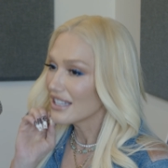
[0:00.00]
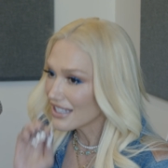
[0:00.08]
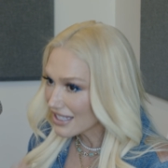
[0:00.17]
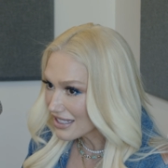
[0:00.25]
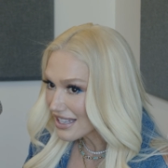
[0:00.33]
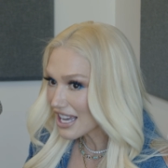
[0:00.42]

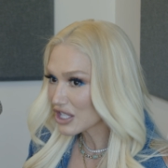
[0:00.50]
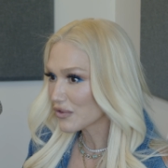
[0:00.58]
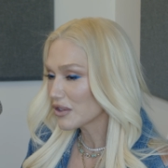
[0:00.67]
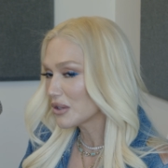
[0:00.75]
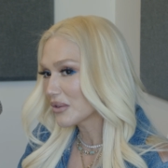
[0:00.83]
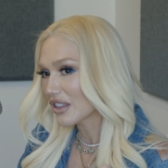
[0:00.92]
in
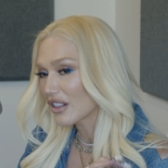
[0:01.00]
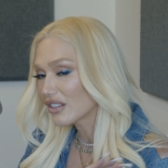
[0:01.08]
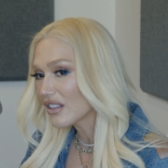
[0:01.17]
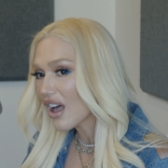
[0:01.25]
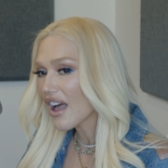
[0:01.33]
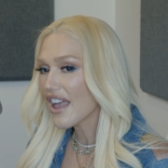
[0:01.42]
Nashville with a
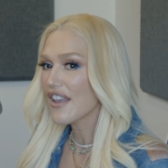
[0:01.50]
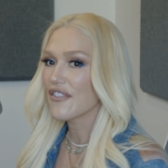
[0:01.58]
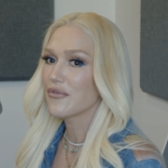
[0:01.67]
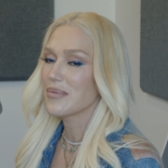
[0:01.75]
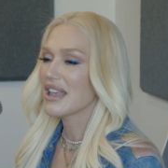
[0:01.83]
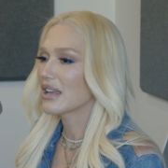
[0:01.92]

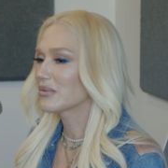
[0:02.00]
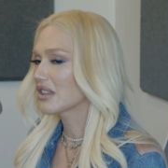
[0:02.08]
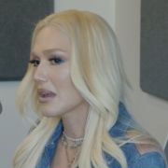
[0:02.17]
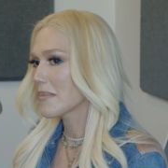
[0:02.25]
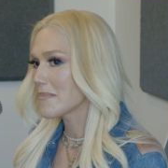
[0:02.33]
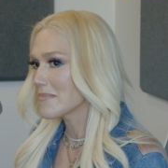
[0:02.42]
live band
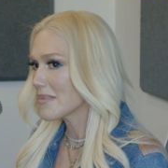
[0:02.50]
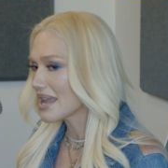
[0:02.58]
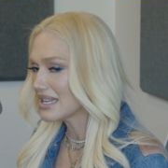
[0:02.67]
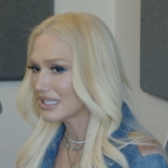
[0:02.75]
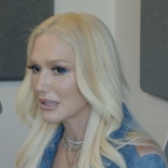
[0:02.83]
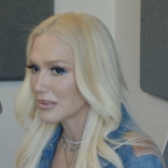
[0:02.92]
with
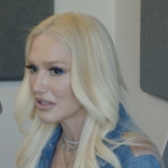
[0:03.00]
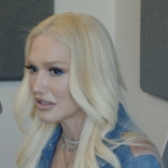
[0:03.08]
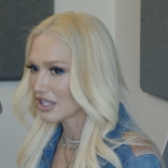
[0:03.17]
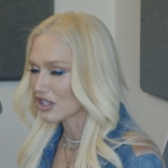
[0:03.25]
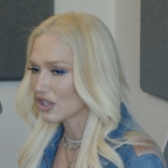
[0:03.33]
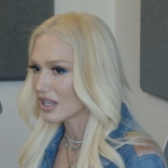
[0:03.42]
amazing
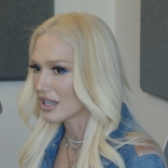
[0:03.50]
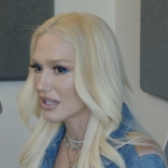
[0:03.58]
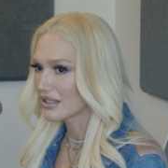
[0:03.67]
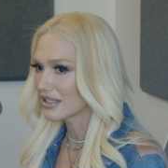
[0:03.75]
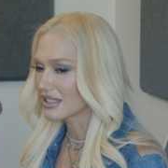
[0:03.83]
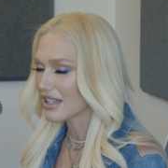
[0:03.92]

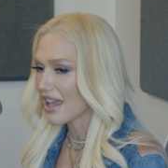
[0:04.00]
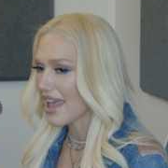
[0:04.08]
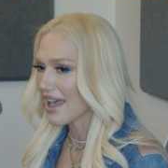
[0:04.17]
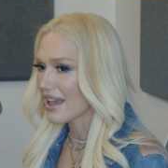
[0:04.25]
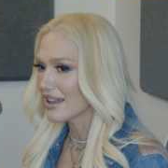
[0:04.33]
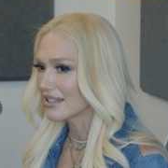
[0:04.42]
musicians,
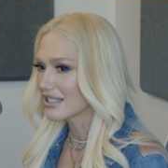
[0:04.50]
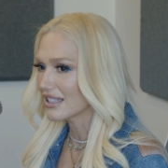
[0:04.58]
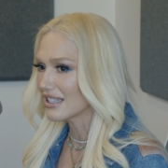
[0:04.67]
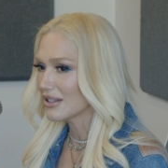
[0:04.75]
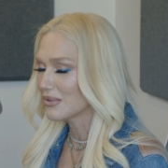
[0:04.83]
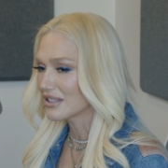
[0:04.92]
and
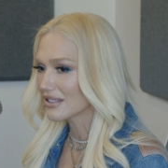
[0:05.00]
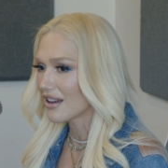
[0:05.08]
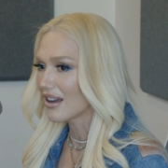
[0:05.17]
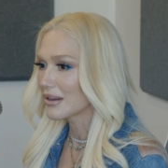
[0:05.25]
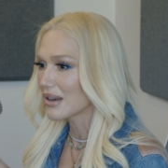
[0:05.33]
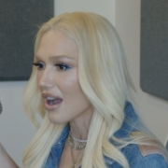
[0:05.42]
it was
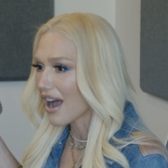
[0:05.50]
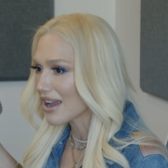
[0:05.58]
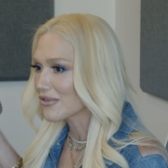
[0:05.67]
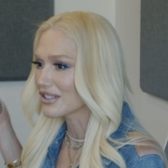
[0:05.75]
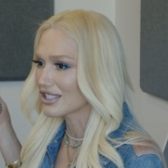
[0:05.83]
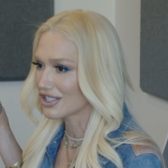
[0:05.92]
on
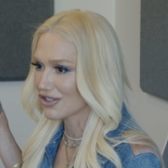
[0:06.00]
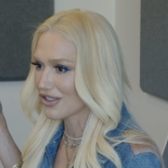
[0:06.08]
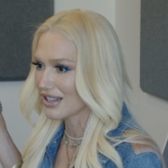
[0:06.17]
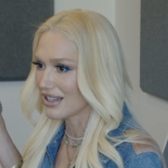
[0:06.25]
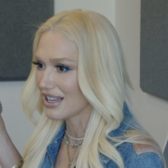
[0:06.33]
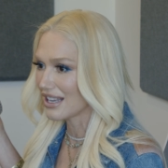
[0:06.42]
Iris
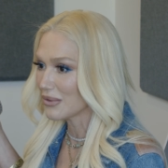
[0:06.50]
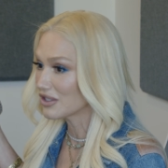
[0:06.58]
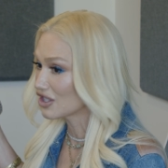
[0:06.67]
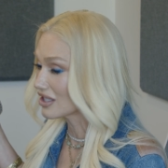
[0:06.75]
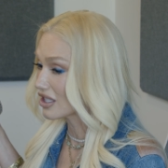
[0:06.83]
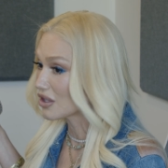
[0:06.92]
Street, and it was
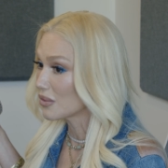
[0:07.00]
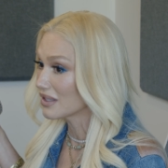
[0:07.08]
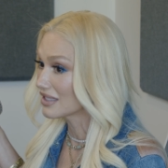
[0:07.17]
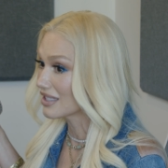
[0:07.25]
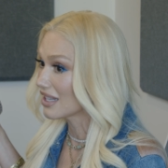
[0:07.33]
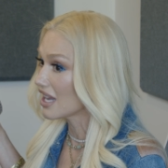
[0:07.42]
just a
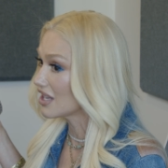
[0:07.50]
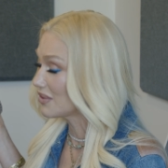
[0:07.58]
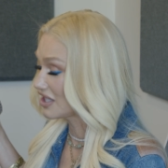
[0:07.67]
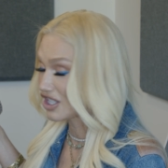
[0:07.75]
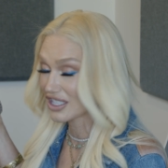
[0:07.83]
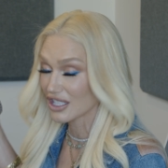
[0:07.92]
coincidence. It. it.
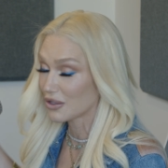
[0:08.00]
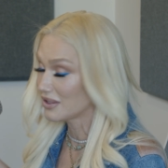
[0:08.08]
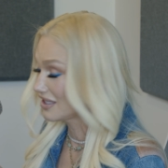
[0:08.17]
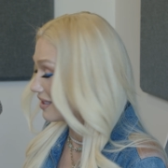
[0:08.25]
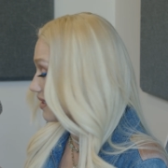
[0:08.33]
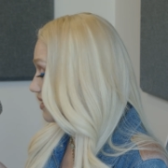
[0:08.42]
was just a
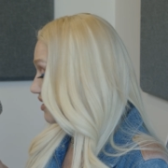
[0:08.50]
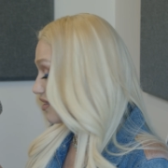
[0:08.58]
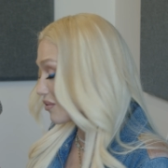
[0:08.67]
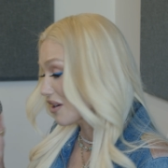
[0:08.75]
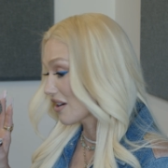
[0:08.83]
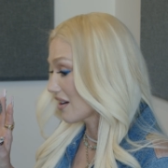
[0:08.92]
coincidence.
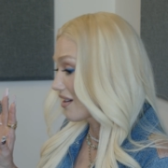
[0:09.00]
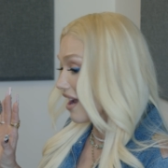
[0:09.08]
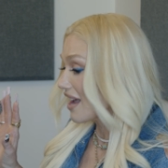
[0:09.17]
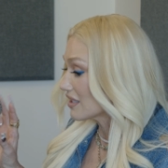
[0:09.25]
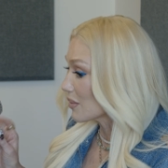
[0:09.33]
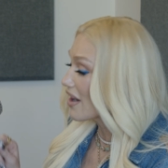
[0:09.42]
Swear,
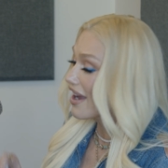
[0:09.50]
what? I swear.